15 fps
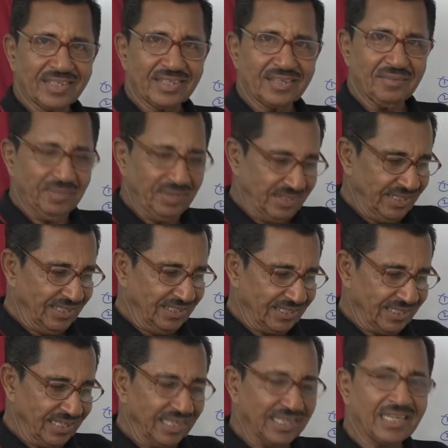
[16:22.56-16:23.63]
But these
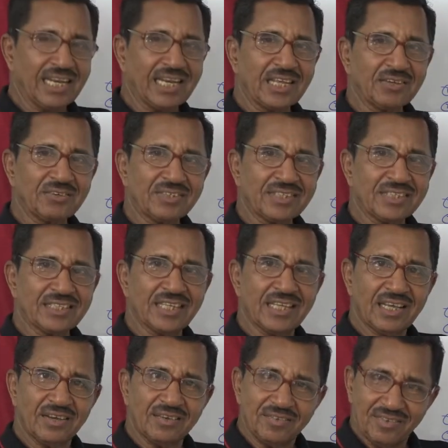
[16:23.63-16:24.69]
great linguists, they
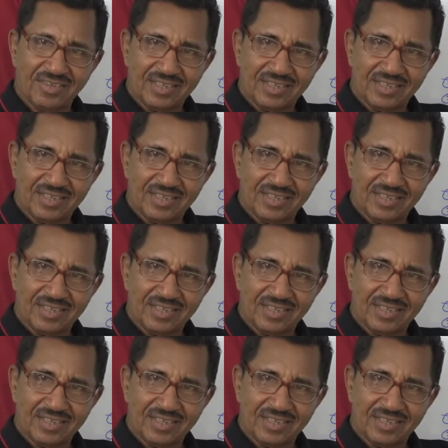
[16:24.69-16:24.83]
have